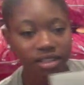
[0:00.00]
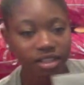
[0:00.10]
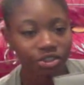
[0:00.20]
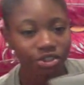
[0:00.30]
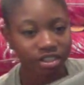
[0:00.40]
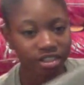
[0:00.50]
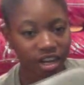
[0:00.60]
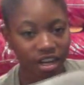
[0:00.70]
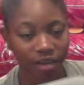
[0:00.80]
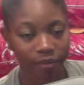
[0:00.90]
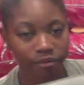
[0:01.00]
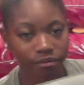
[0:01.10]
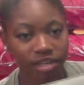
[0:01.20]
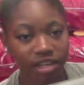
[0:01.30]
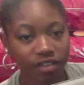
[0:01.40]
is just a um,
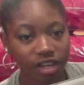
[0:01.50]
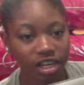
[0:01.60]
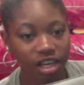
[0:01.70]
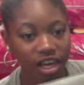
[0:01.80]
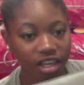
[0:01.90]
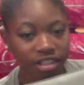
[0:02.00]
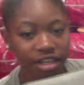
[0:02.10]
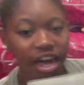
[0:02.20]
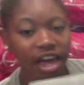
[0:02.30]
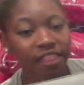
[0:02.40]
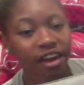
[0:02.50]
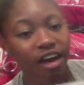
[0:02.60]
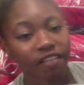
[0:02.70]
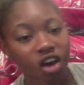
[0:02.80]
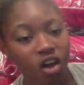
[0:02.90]
DVD case that I
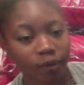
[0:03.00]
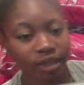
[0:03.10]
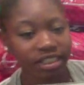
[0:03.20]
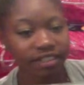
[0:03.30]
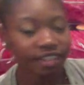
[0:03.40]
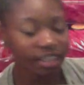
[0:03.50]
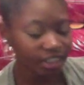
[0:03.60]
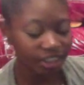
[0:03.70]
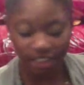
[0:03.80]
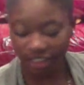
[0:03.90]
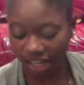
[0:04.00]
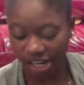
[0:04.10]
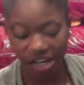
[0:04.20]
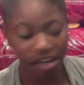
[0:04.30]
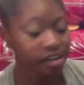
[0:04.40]
have all my DVDs
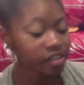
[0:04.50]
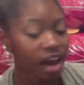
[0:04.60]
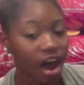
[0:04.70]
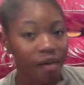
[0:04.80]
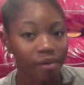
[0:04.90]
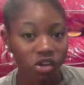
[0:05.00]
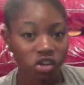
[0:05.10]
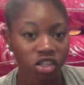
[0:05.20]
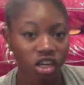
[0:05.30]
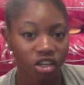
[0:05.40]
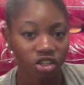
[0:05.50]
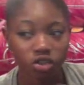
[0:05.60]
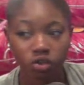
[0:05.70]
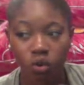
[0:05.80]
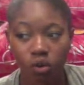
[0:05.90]
in that I plan on taking to
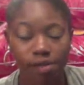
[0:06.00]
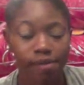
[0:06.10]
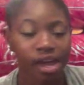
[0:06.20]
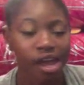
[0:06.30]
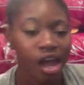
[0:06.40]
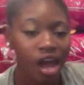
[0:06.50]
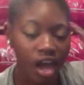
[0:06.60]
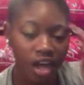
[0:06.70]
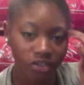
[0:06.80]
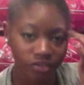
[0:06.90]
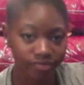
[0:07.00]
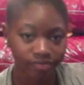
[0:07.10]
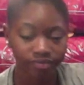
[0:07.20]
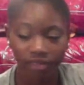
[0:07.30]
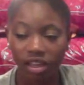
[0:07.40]
school with me. Hmm.
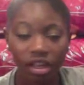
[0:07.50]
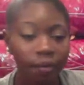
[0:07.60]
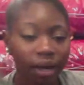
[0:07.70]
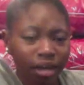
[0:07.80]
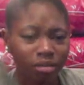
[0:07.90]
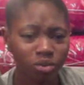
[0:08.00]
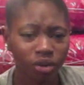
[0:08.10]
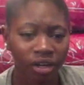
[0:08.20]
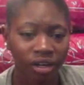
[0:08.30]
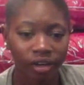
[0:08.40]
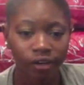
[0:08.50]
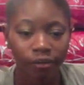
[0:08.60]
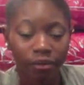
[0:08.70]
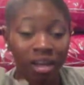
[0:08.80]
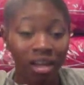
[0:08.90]
That my games were in here,
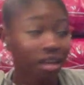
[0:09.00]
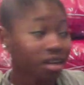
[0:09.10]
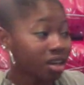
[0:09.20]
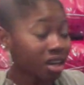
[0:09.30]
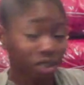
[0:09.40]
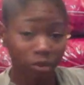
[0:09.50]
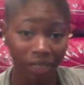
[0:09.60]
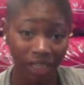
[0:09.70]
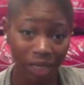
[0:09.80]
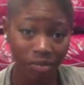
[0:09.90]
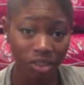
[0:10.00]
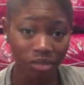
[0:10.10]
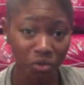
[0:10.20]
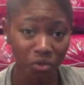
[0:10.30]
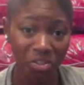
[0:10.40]
but I don't play games
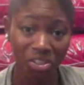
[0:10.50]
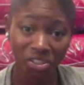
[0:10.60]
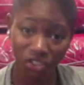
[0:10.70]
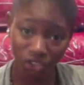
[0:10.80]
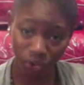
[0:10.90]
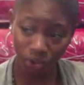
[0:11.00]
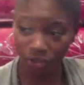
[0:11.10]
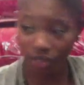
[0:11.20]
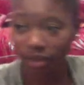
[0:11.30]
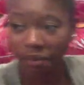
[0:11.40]
anymore, so I don't need them.